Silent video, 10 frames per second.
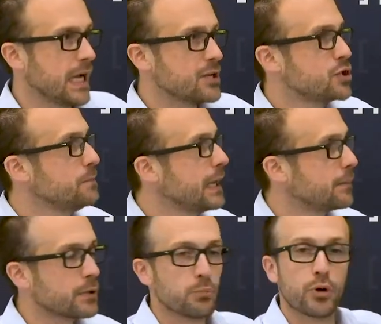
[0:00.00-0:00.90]
I should be
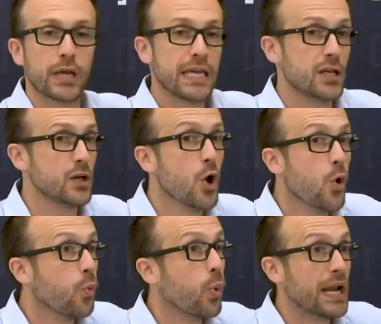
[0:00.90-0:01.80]
able to bring in
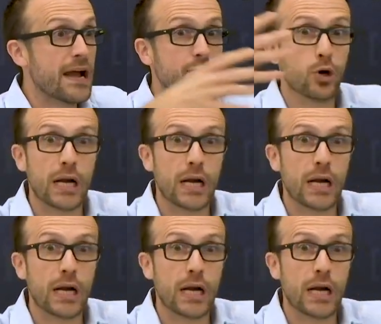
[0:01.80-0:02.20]
whatever